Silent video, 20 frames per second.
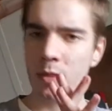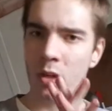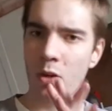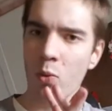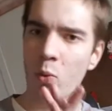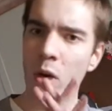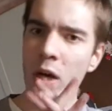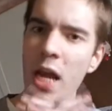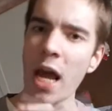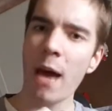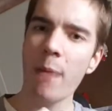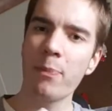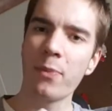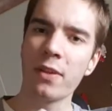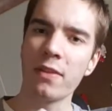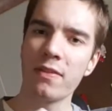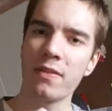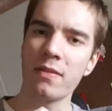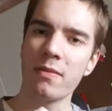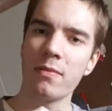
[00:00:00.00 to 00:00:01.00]
what
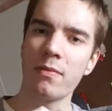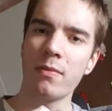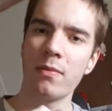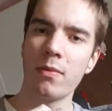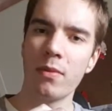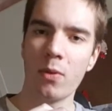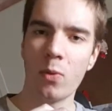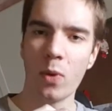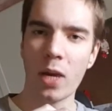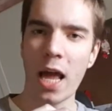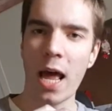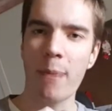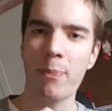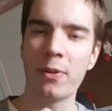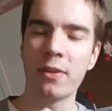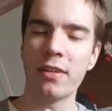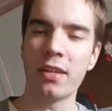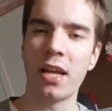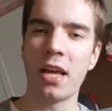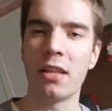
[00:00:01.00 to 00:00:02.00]
happened? What
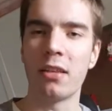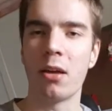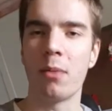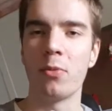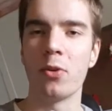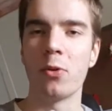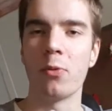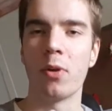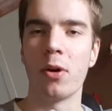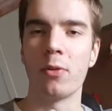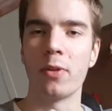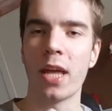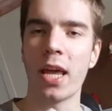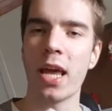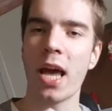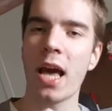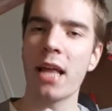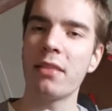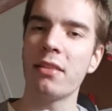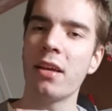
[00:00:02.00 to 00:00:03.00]
happened in NWO?
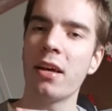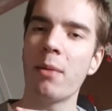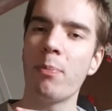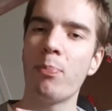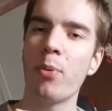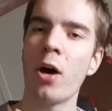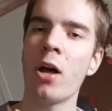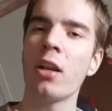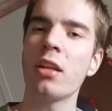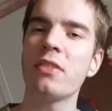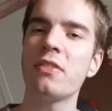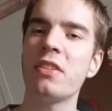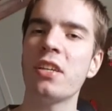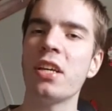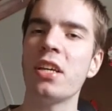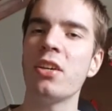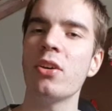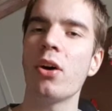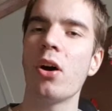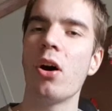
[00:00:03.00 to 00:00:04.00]
They had the
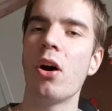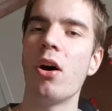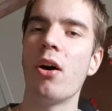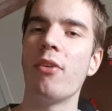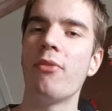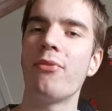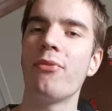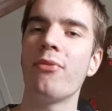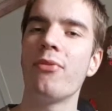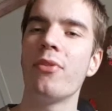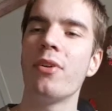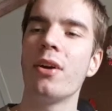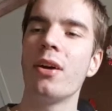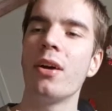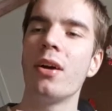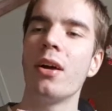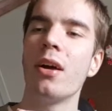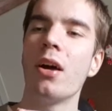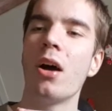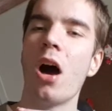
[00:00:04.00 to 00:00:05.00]
policy of
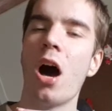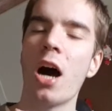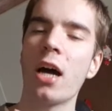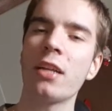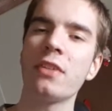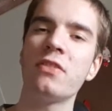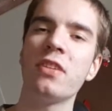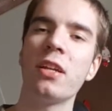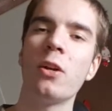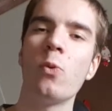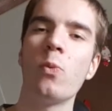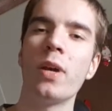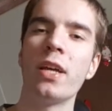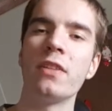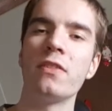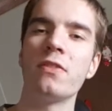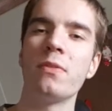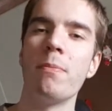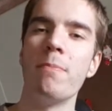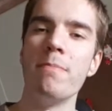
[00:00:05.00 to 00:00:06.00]
hardest hitter
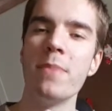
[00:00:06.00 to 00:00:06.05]
wins.